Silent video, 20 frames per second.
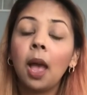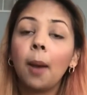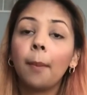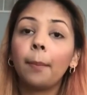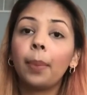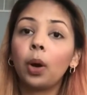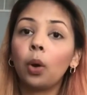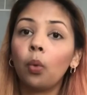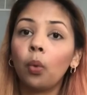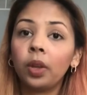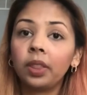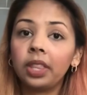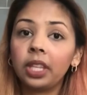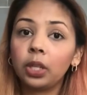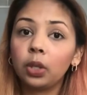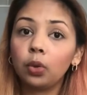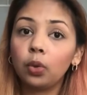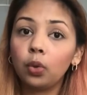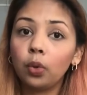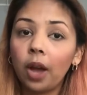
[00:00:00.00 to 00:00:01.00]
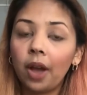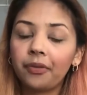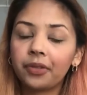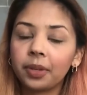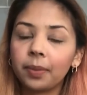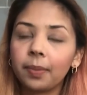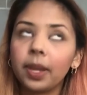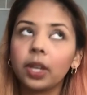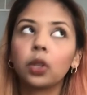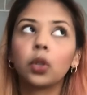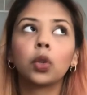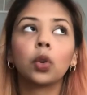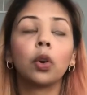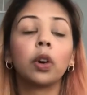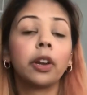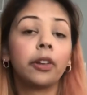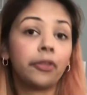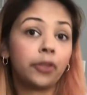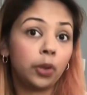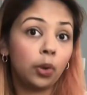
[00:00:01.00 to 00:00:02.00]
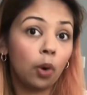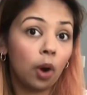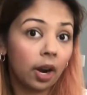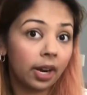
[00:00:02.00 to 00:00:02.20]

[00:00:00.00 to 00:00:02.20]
But one thing you do have to make sure, if you are